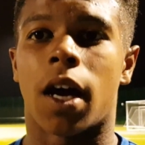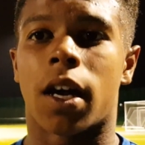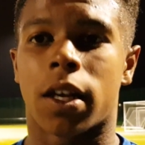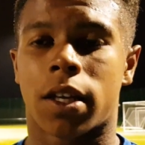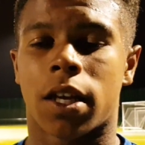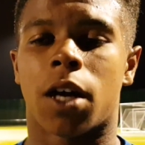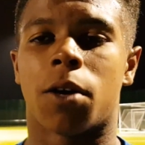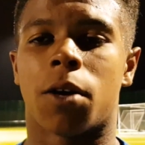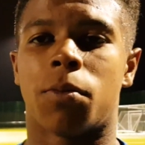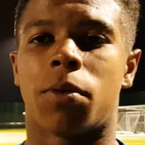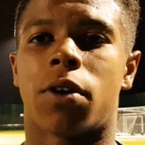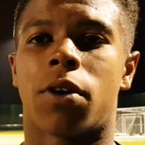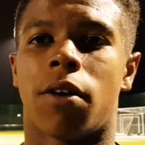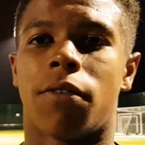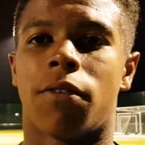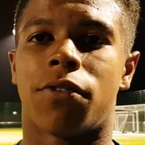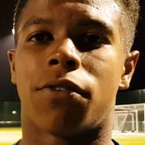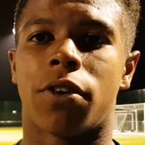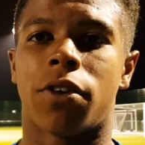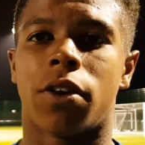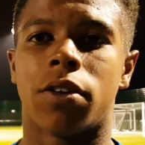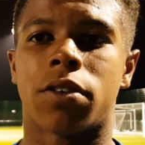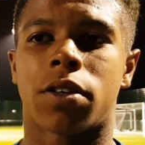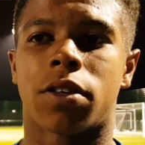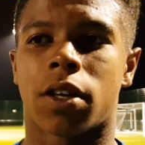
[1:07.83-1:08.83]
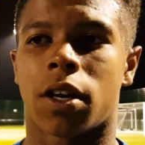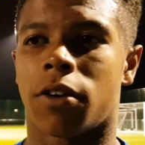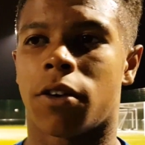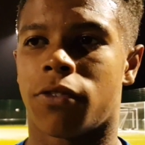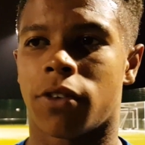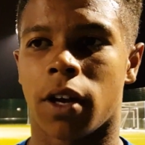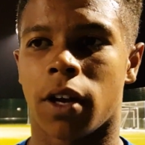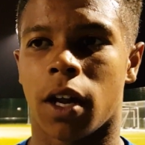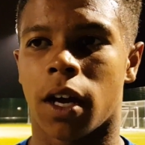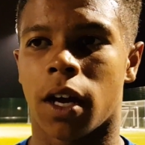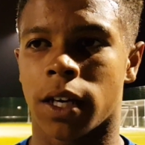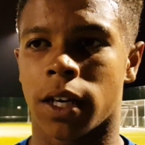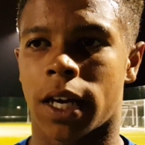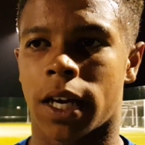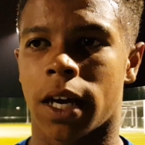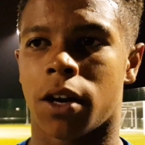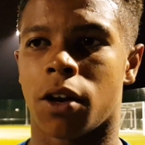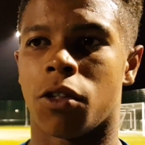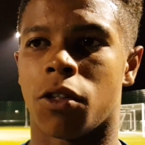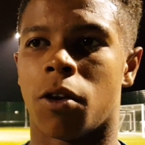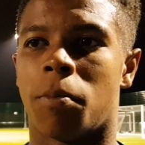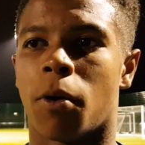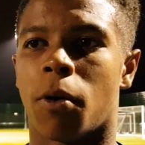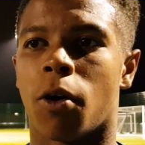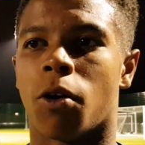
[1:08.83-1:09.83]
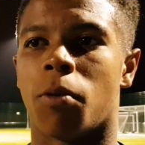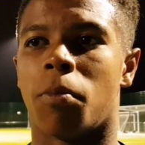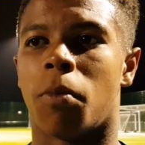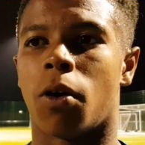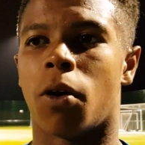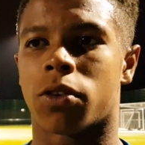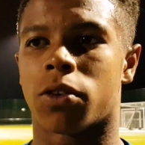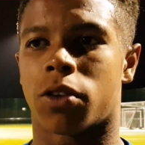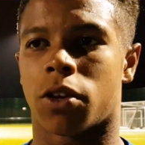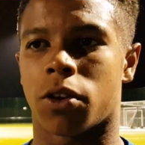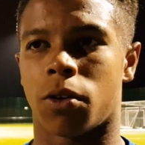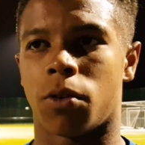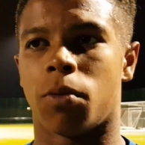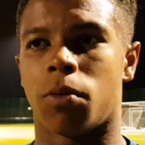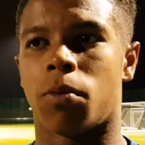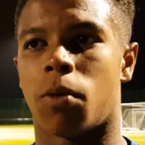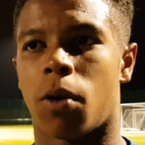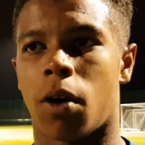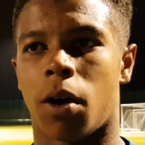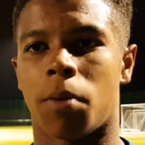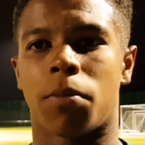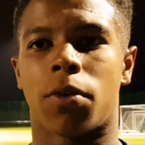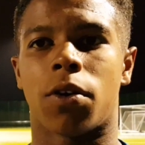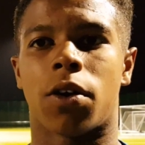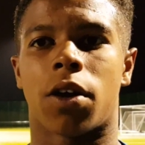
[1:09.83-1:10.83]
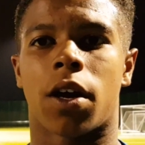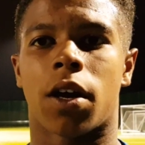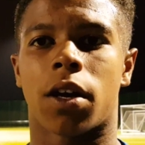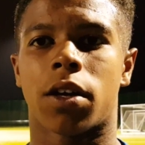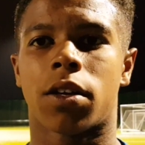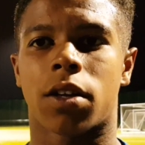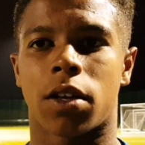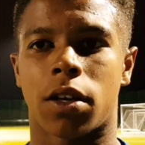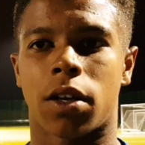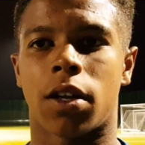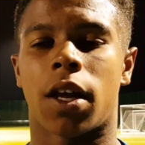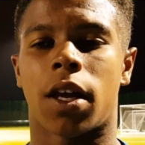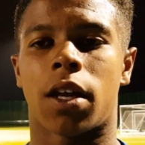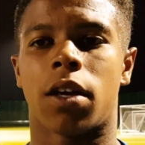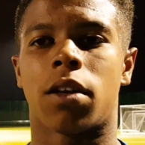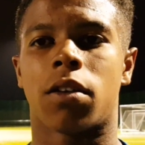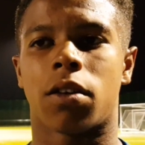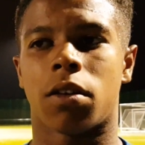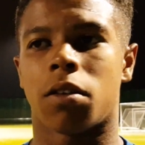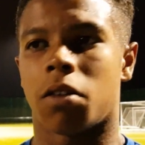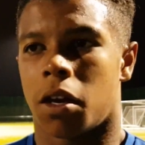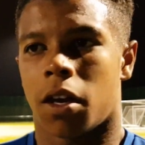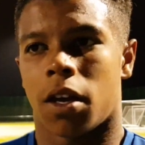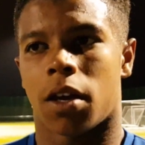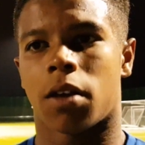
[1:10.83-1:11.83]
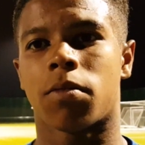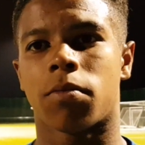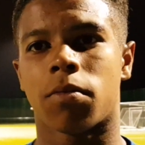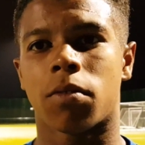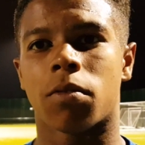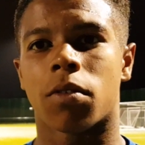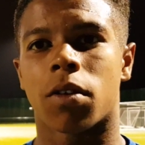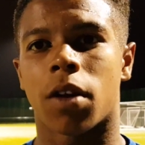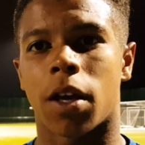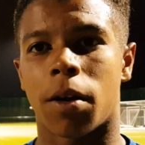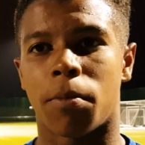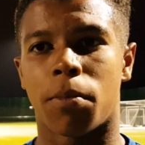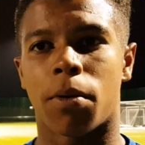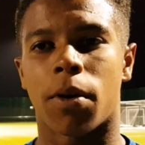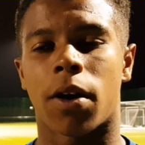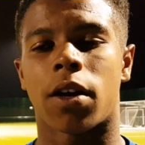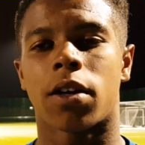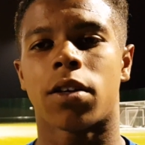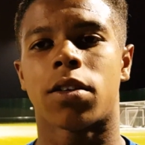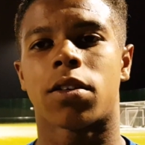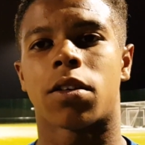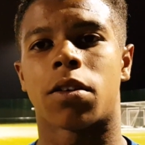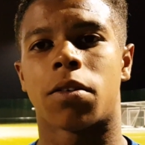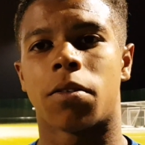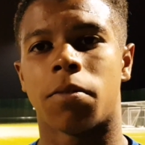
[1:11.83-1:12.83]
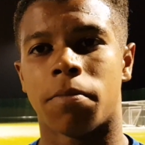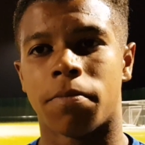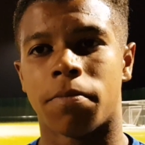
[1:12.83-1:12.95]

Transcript: Yeah, it's helped with confidence, and I feel like I can get on the ball more, do what I'm good at, and then, impress.